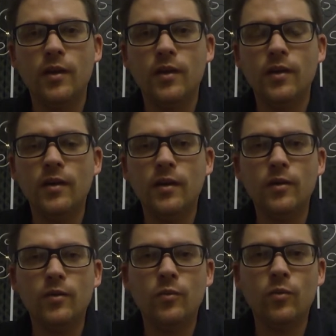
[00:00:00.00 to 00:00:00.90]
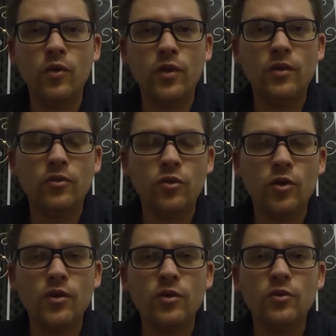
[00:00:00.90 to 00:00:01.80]
uh, were they to try
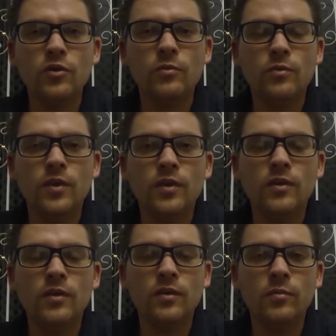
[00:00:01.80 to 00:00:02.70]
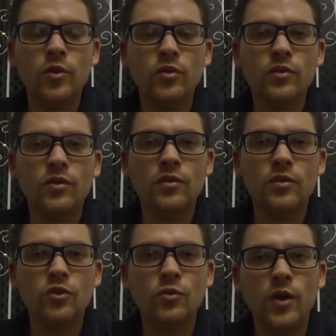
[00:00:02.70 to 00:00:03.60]
and use them in, a, in, an emergency
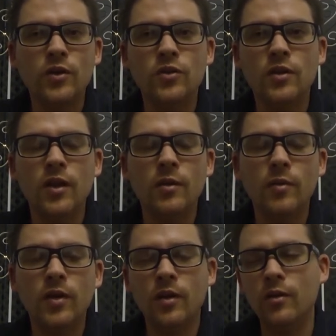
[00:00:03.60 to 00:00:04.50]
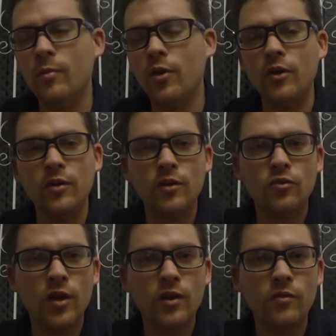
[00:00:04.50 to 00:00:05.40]
situation. And you know, they might have got their
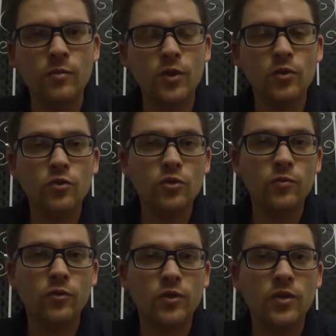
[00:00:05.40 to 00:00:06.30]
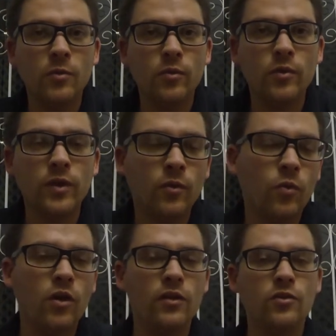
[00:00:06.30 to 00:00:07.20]
training from YouTube, for example. Now,
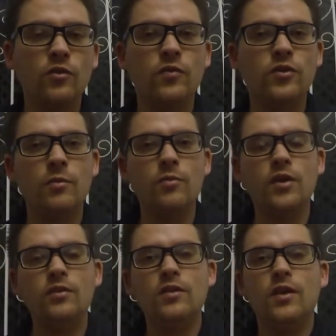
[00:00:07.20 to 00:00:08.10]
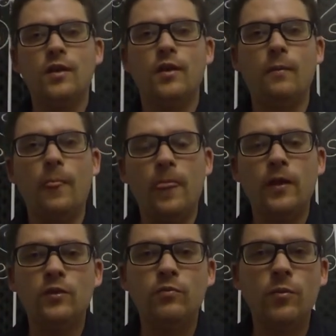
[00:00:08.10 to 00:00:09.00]
while it's good for some things,
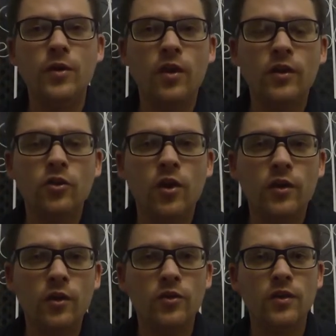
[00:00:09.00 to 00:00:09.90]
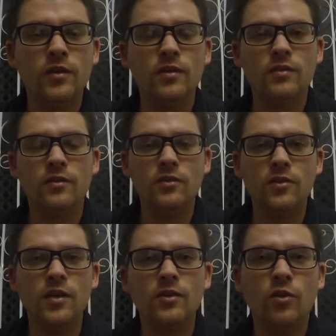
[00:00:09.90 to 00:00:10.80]
it's probably like diagnosing a d-
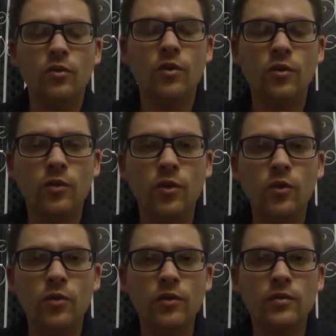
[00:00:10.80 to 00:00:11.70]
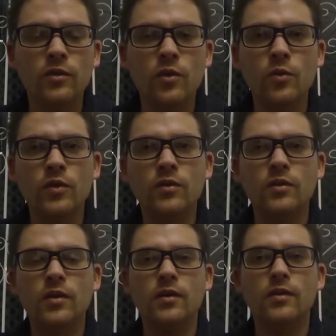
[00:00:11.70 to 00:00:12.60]
disease on, on Google. It's not always the